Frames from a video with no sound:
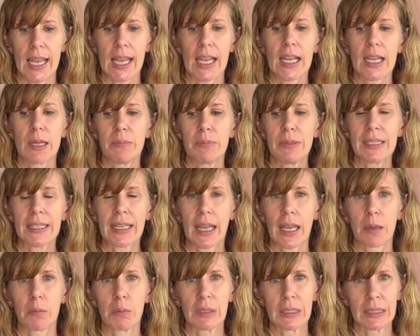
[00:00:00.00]
it
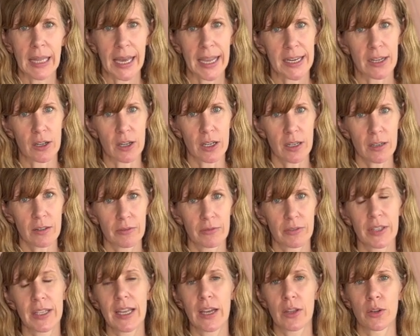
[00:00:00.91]
became lighter
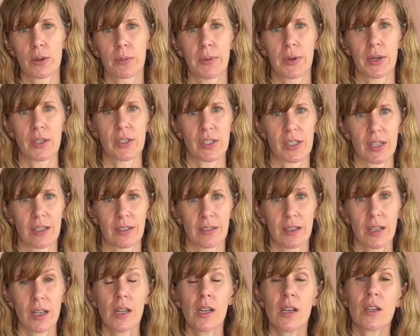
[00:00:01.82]
for the other
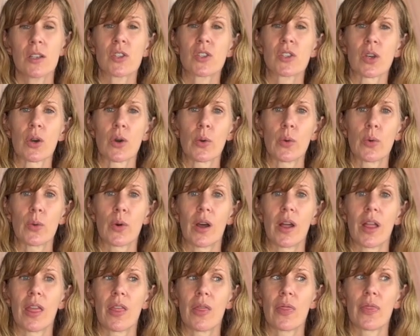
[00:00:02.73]
person. So
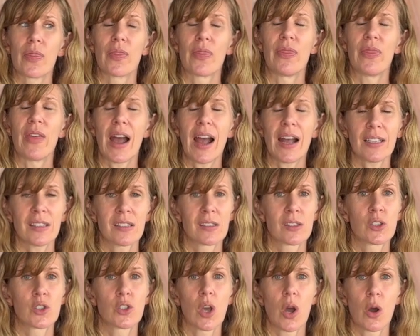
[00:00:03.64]

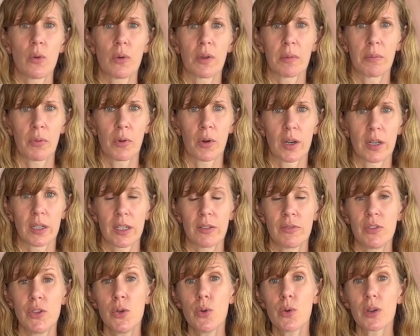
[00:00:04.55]
that's so important.
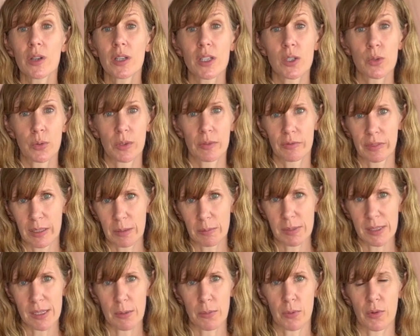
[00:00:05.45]
If you are in twin
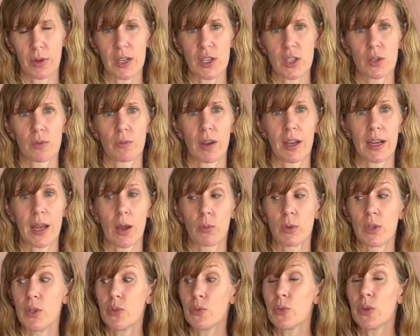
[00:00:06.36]
flame separation right now,
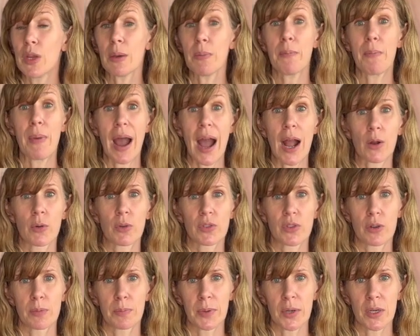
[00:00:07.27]
when you get back with
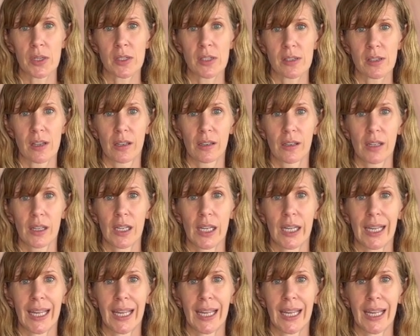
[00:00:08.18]
your person,